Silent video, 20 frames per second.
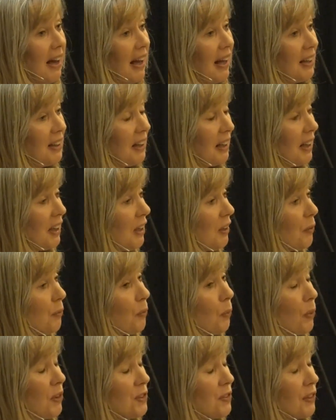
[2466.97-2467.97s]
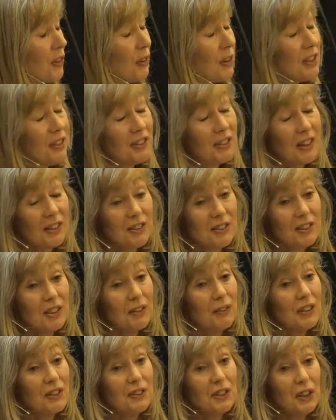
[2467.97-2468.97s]
And I was very
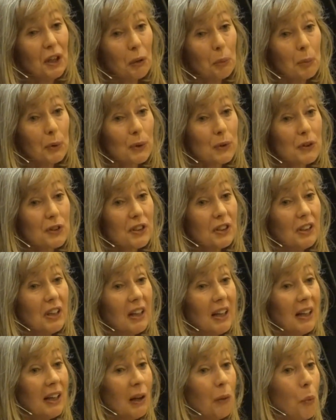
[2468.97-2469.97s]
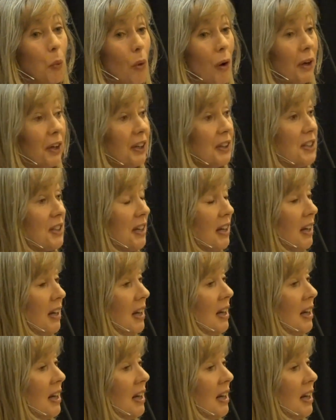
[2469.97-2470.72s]
sensitive as a young person, and I wanted